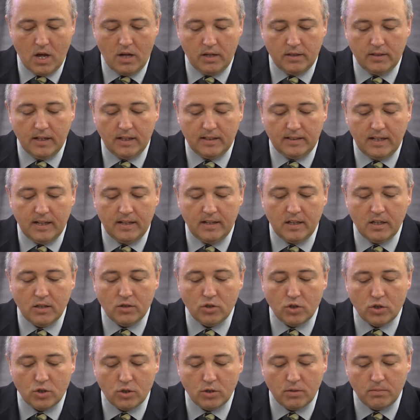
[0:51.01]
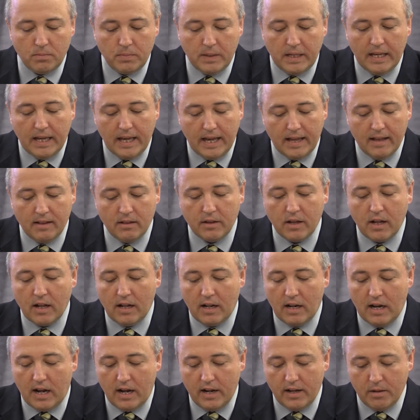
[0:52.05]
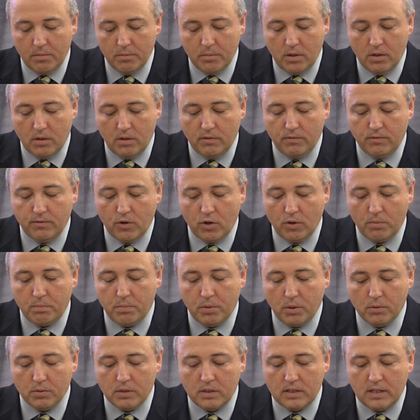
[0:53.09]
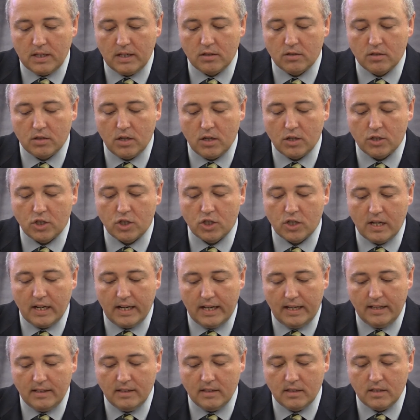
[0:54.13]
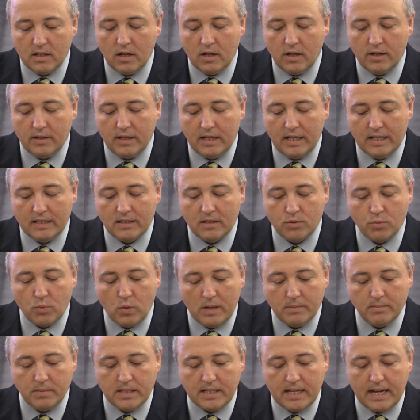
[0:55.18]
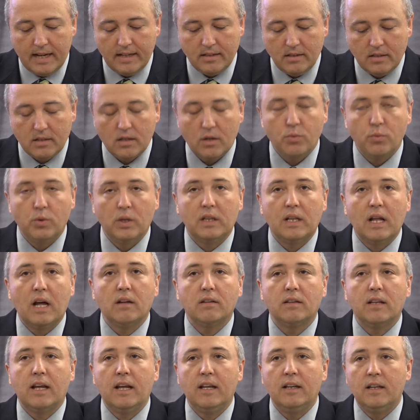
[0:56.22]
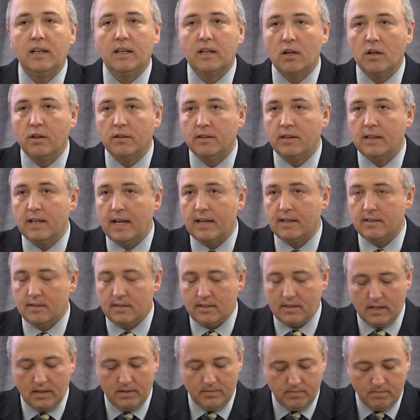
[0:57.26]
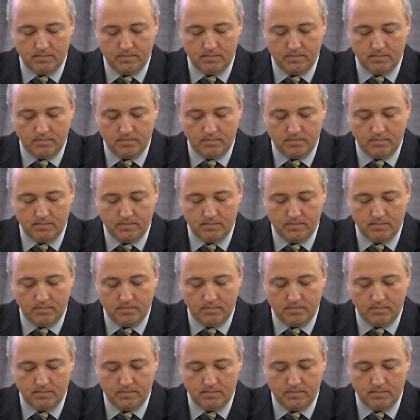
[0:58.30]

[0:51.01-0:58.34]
The tenant should be held liable for posting such links on its websites without any context.